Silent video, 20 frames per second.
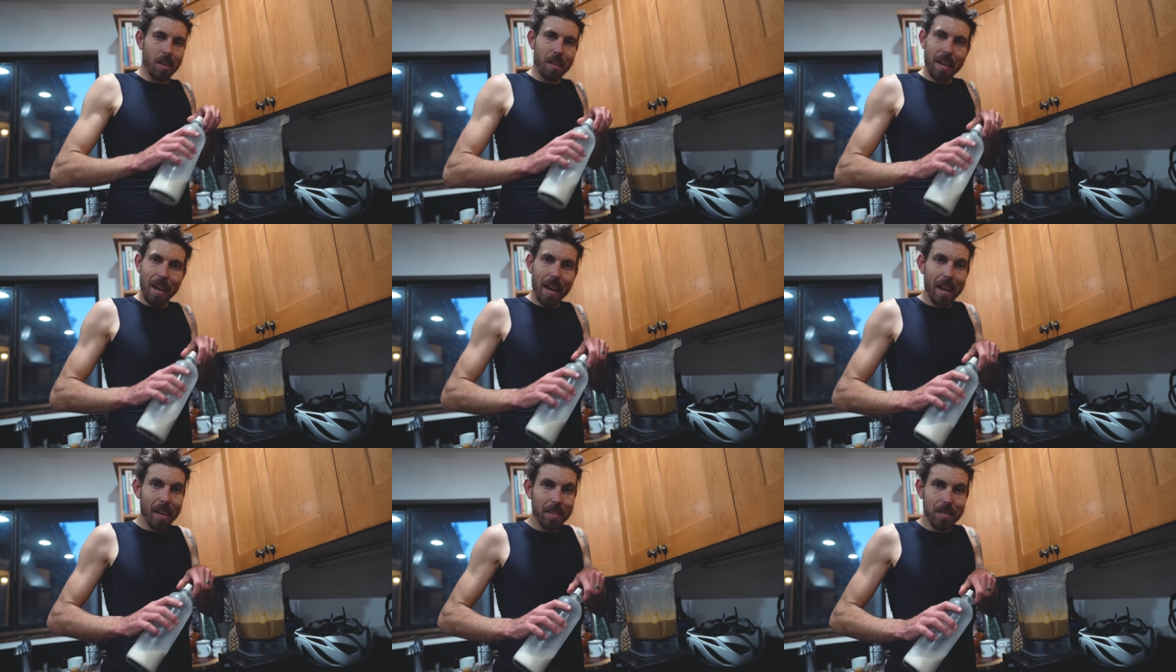
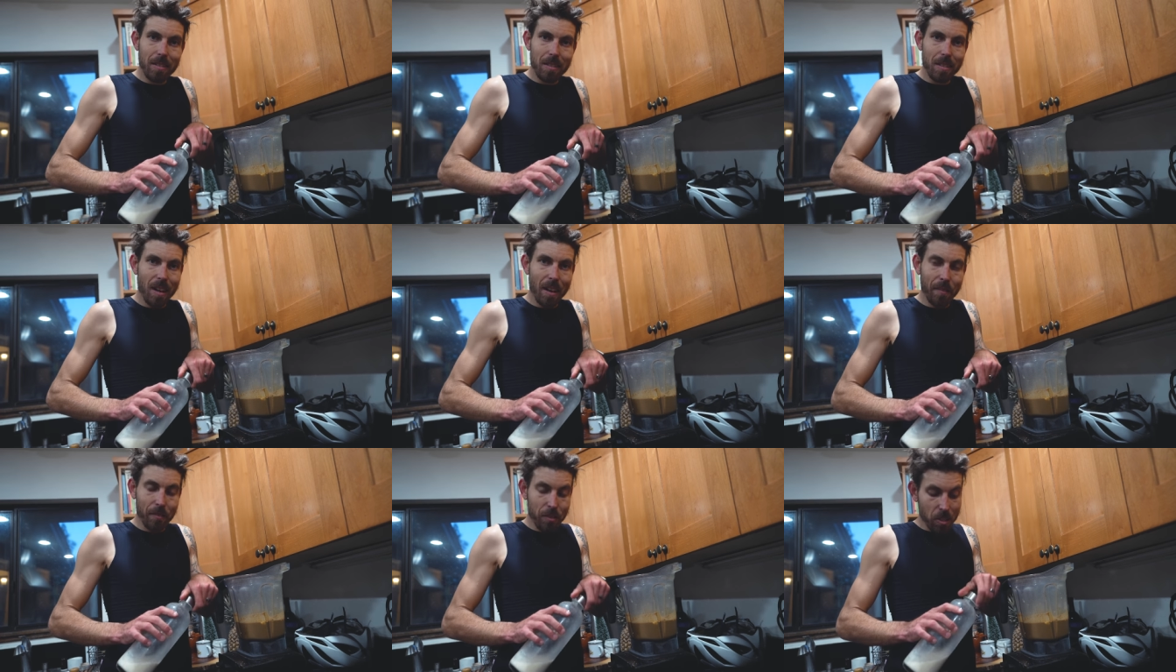gains
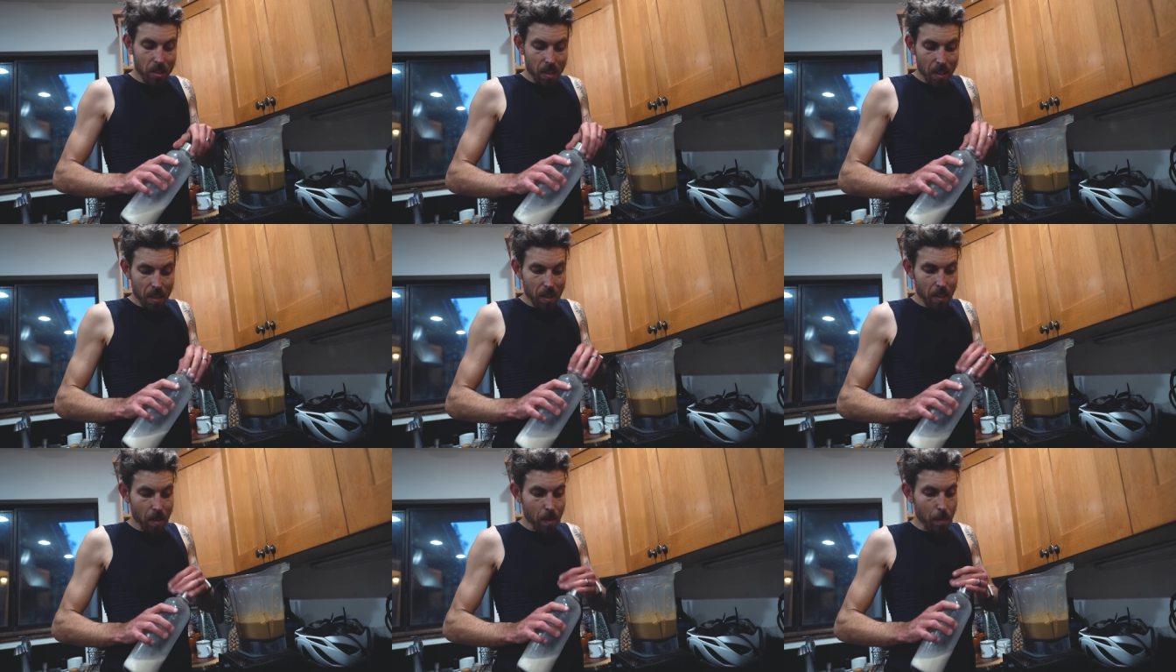that I've
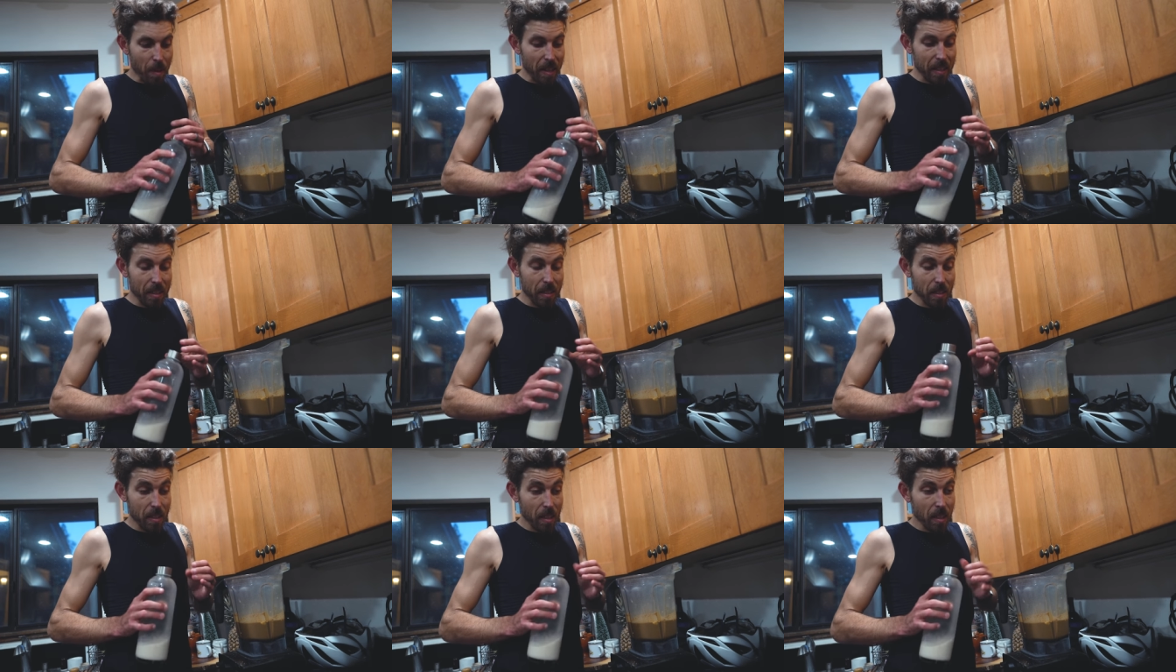seen by
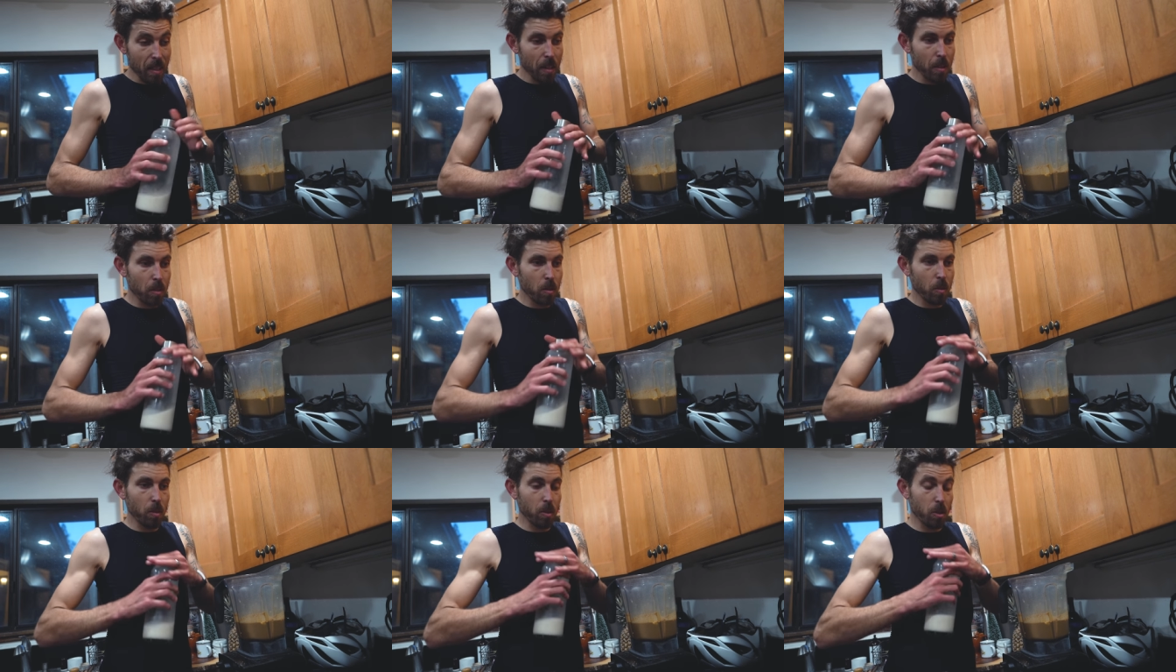
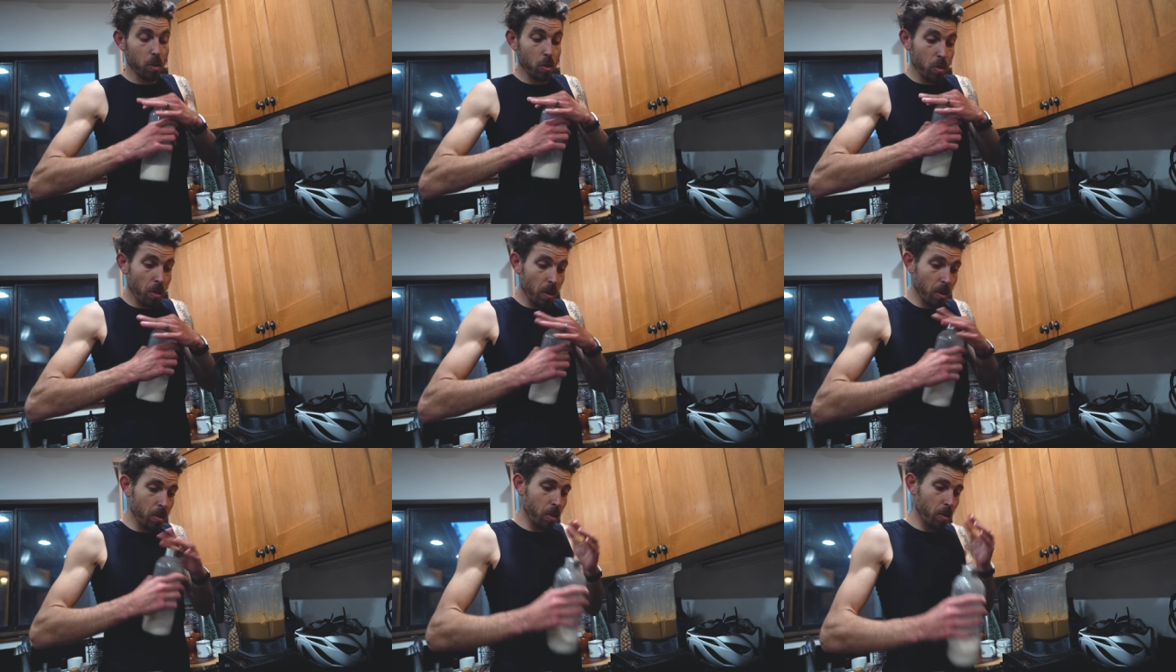sticking to a
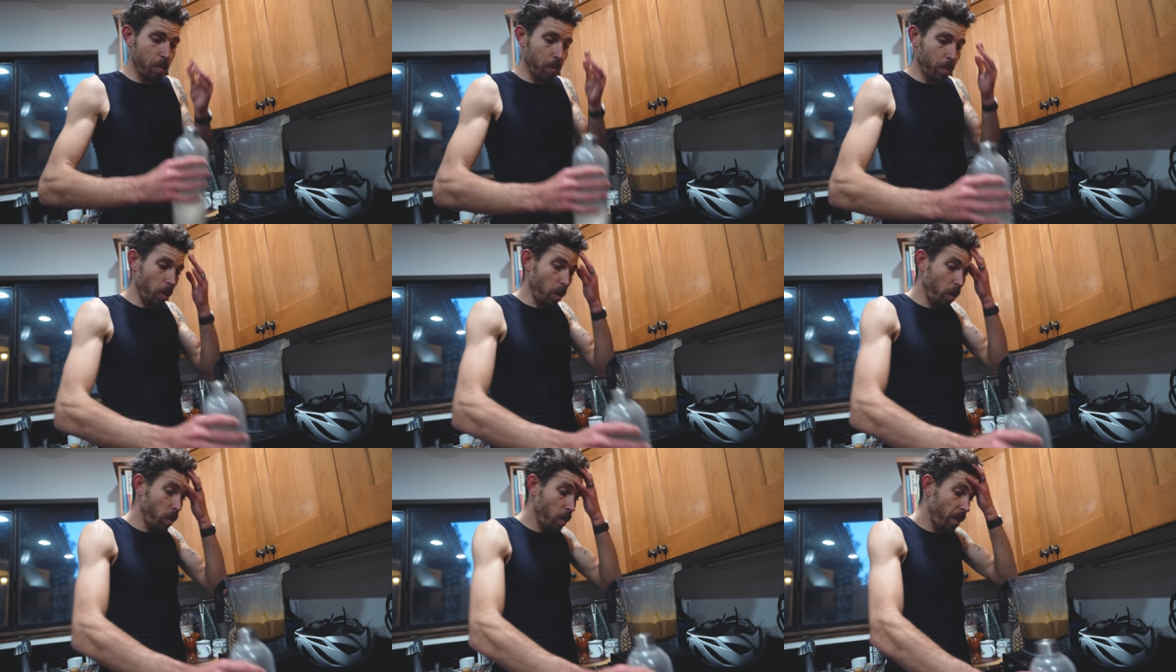structured
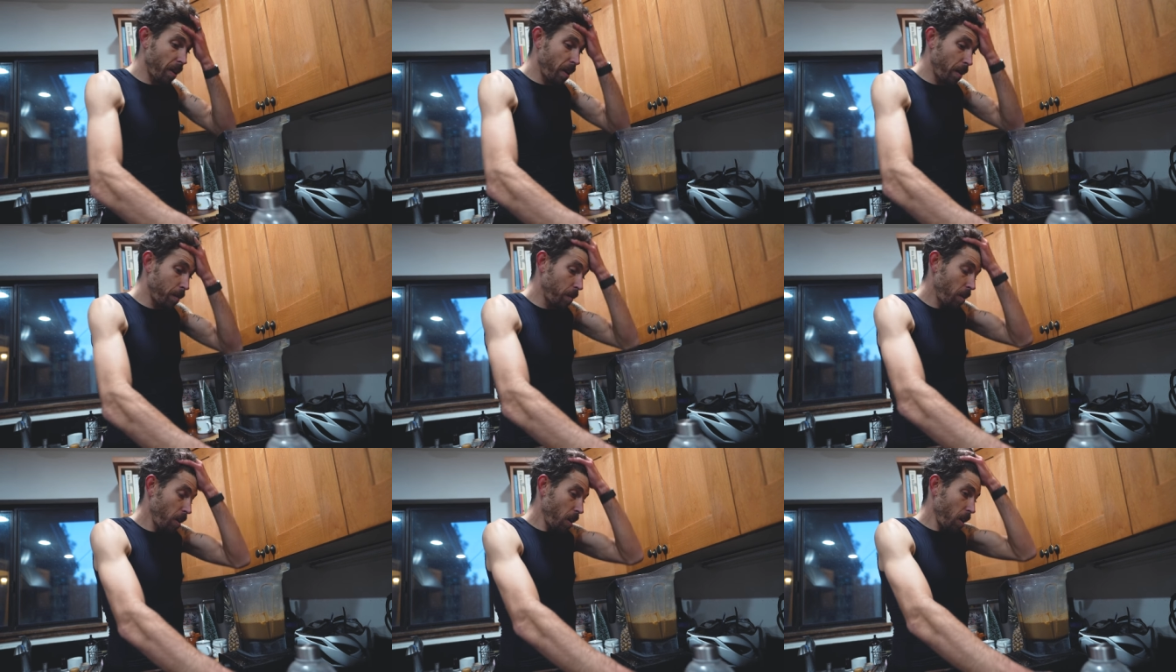
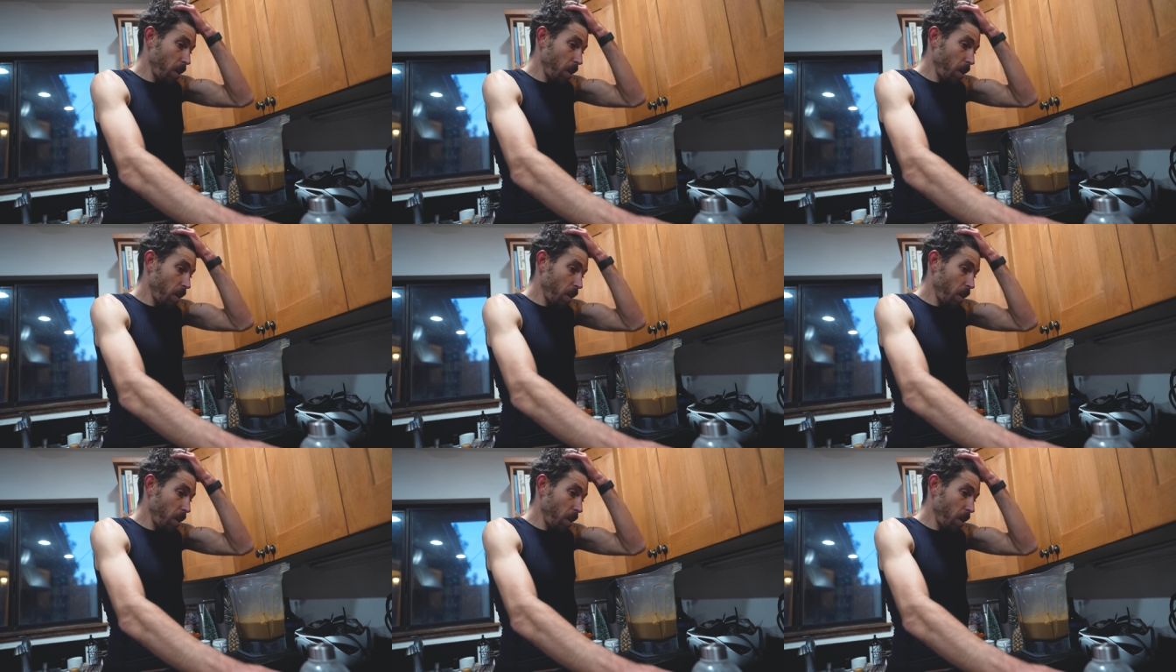program,